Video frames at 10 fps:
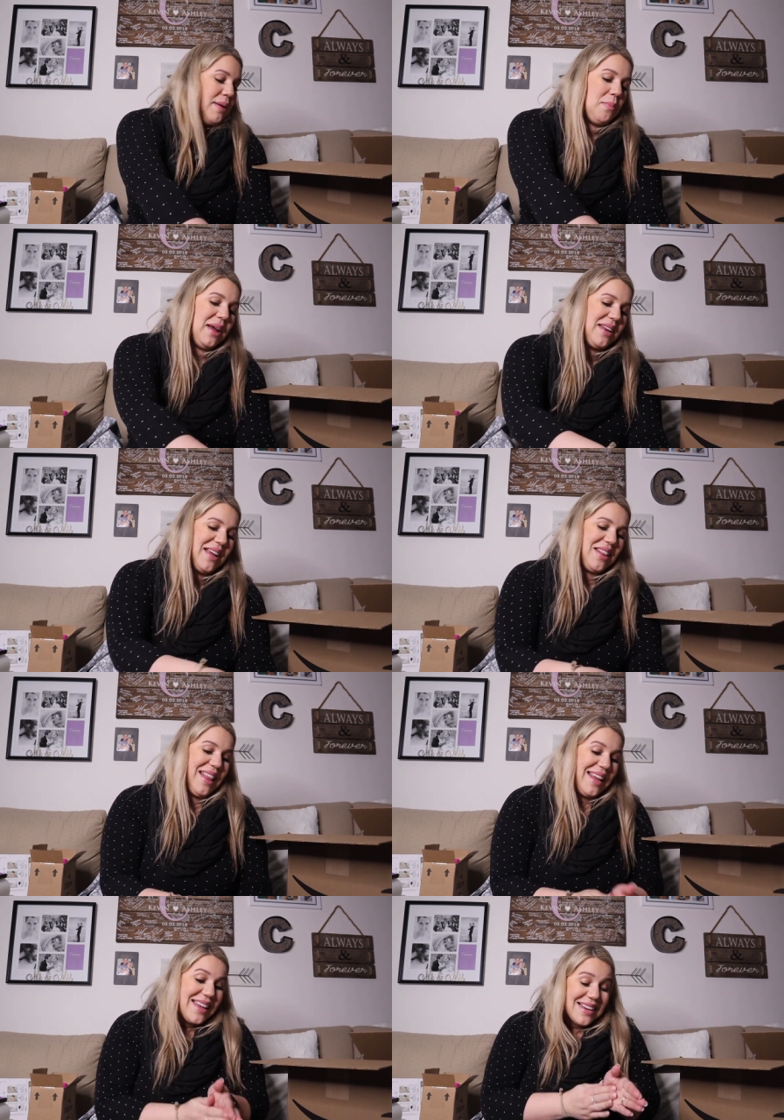might not
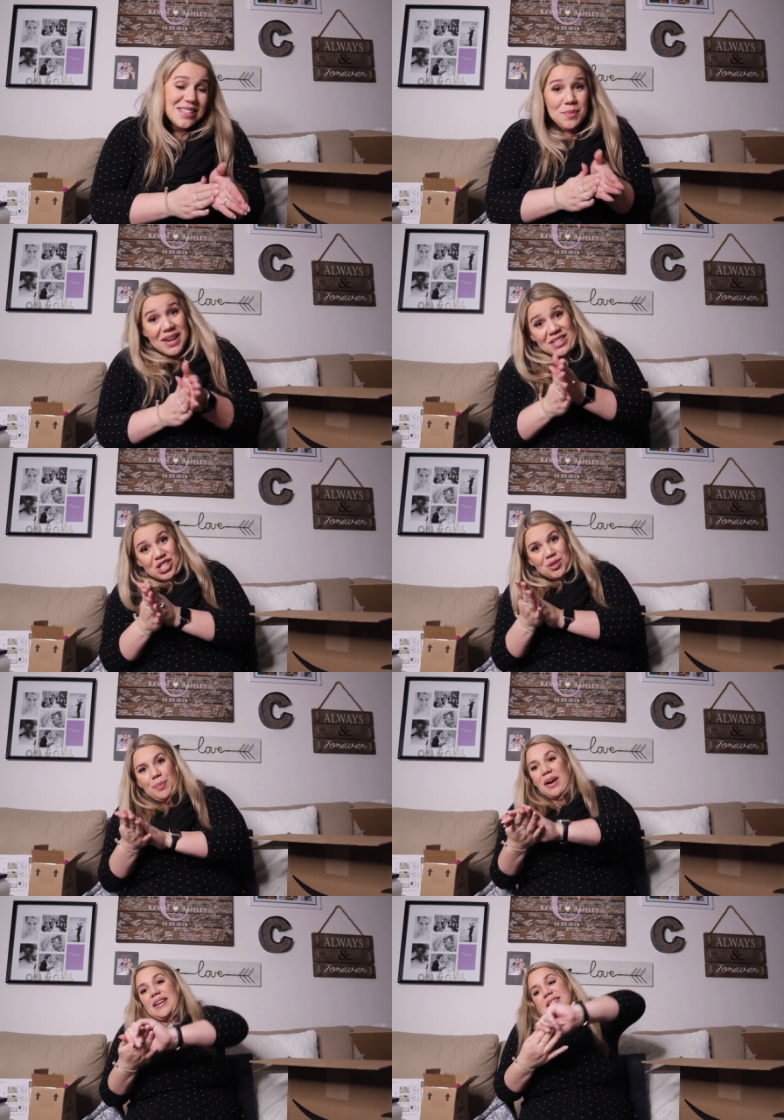like it as much,
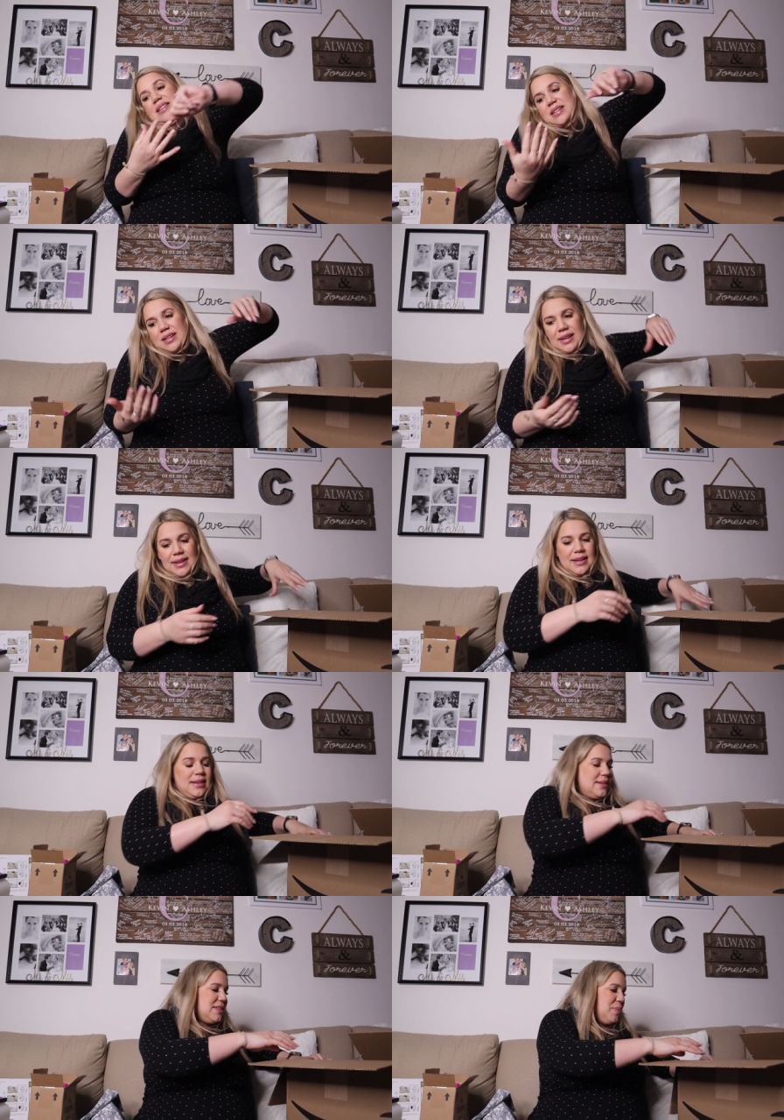but
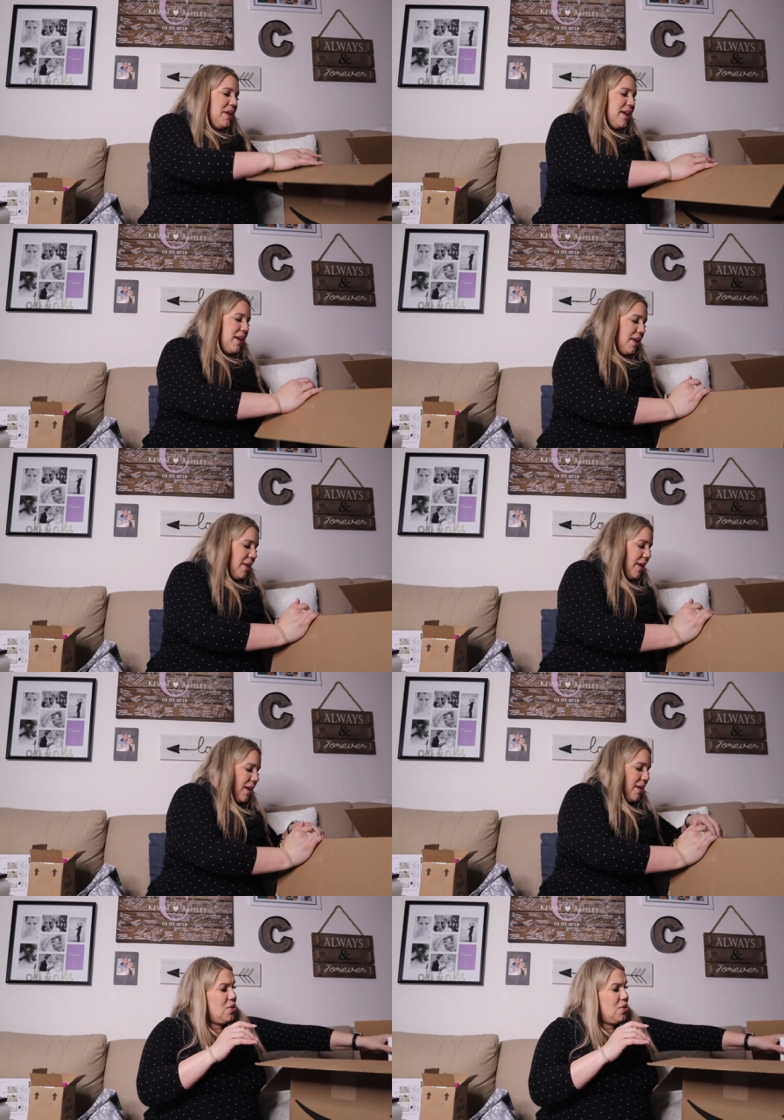to me, I kind of like it.